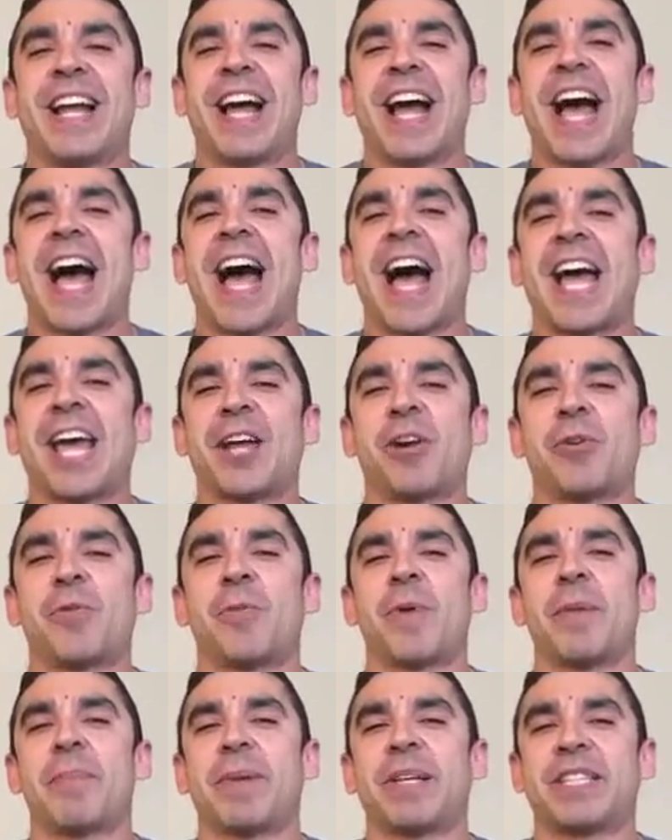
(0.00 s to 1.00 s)
higher
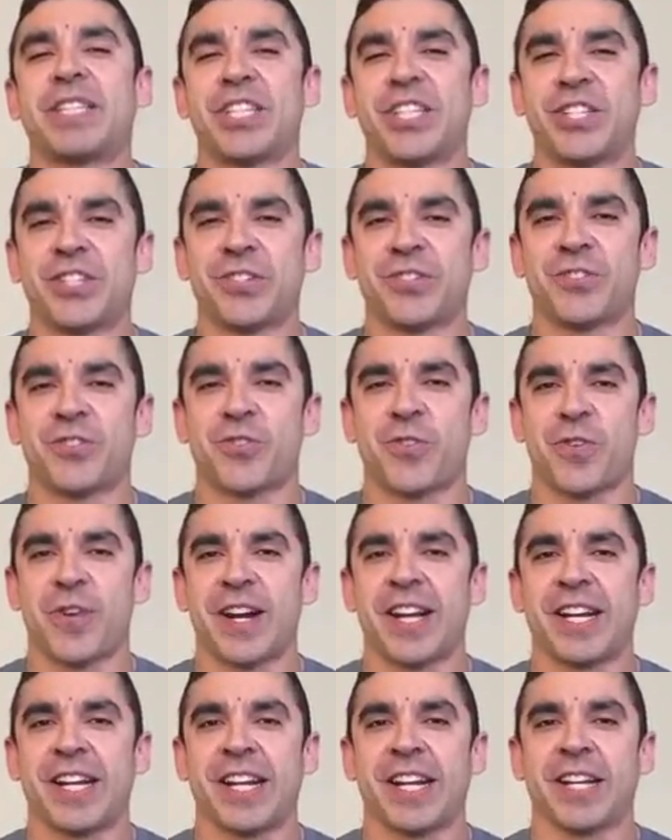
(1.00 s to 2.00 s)
repetition
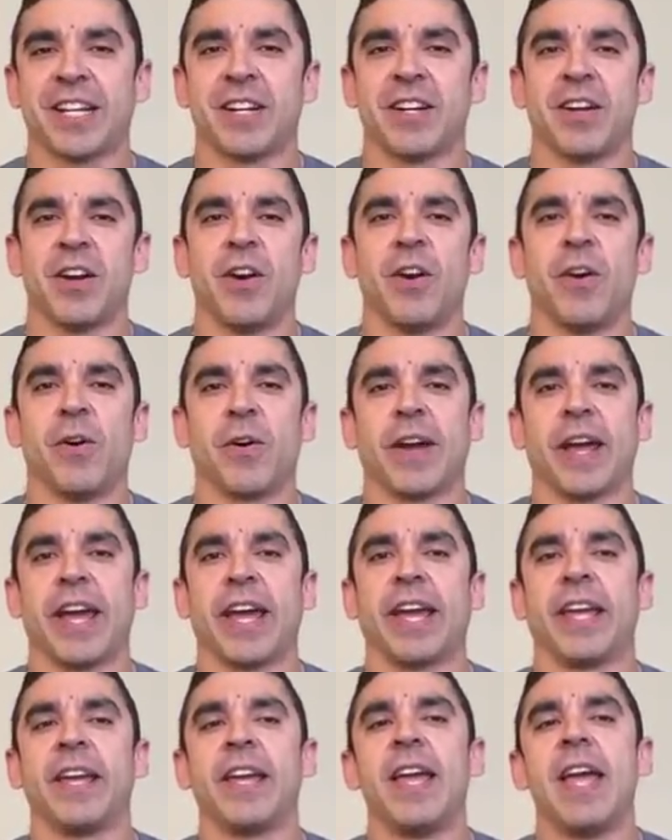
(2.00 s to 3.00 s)
training,
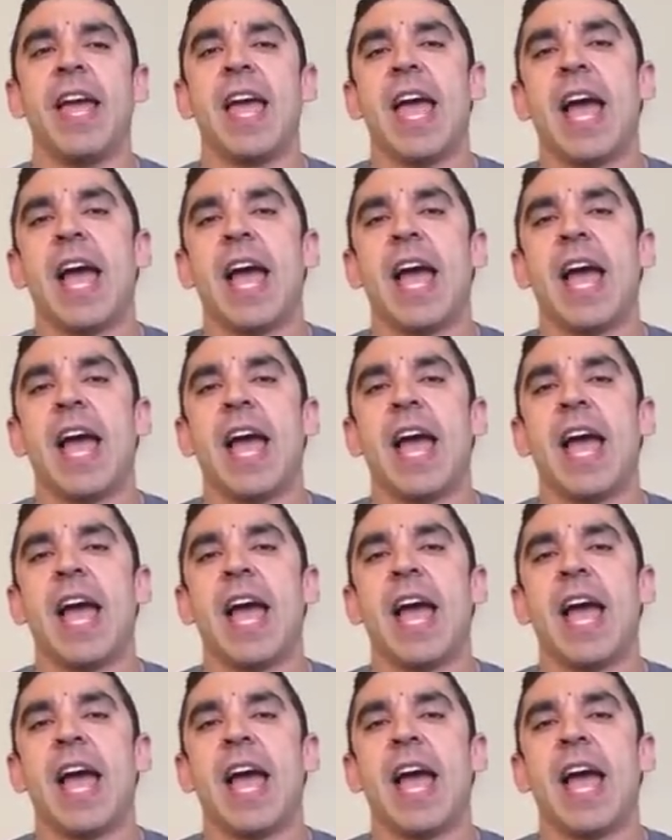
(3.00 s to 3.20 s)
okay?